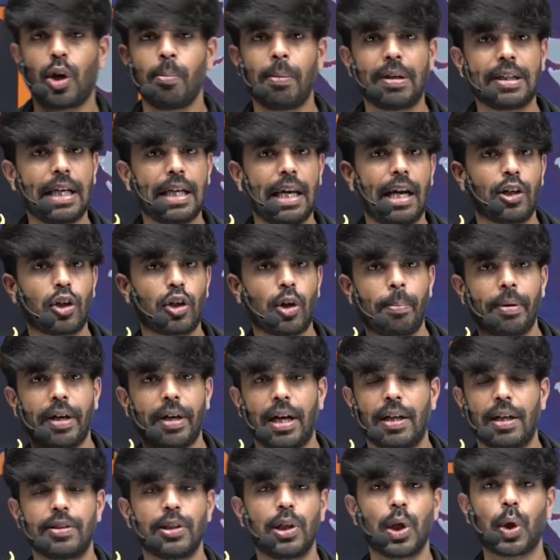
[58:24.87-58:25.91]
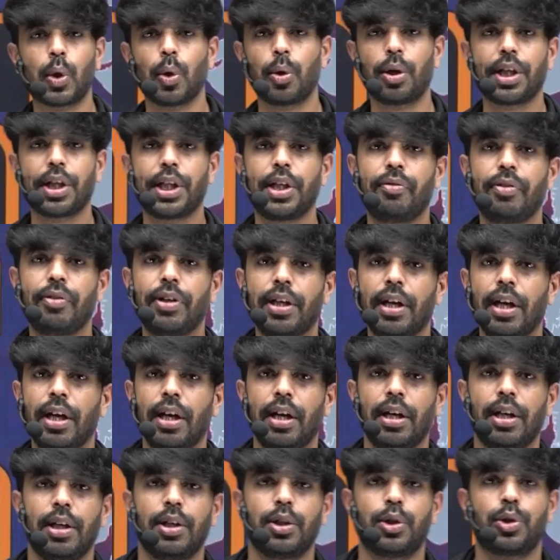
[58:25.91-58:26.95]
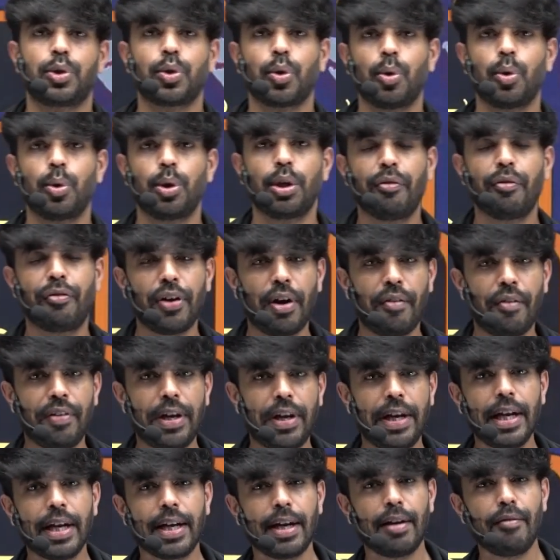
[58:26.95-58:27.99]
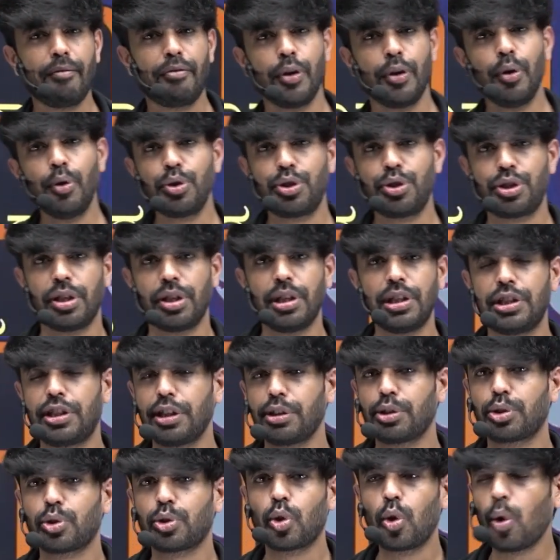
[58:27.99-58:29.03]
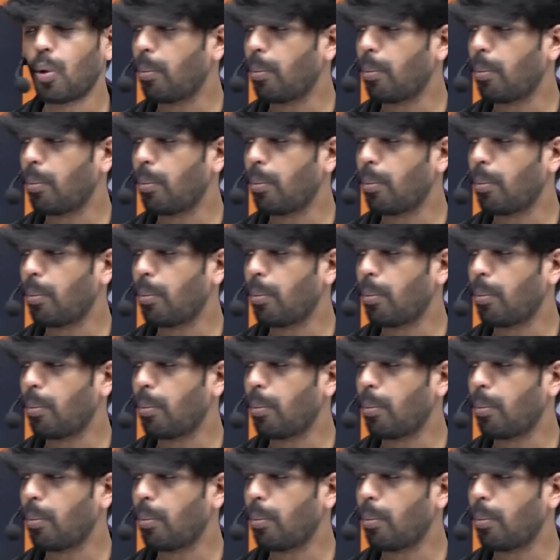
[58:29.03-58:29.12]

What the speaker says: matte ella topic ana tilkondidivi. So, if you have any confusion, just go